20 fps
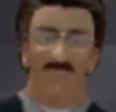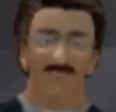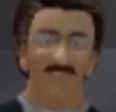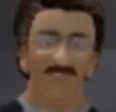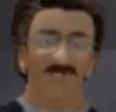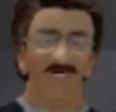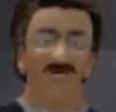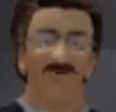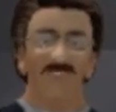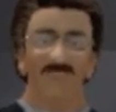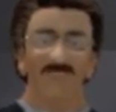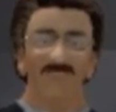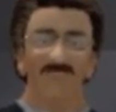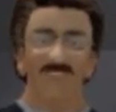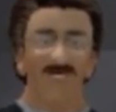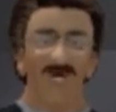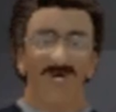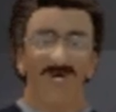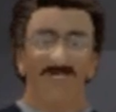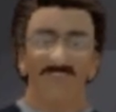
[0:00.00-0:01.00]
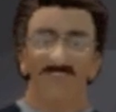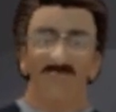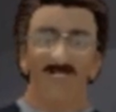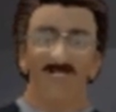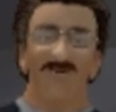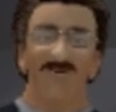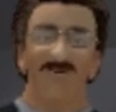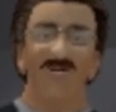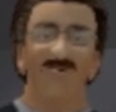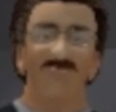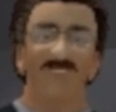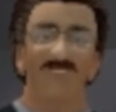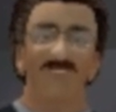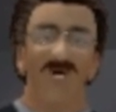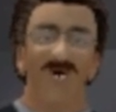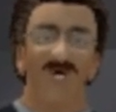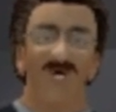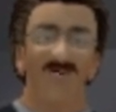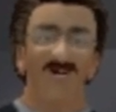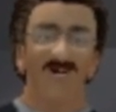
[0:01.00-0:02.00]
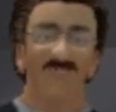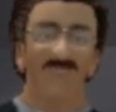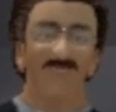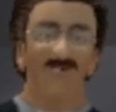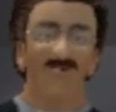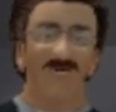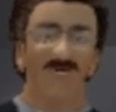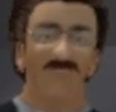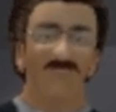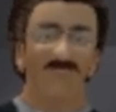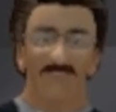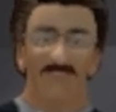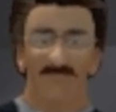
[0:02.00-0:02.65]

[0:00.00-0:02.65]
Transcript: auditing procedures we discussed in the classroom.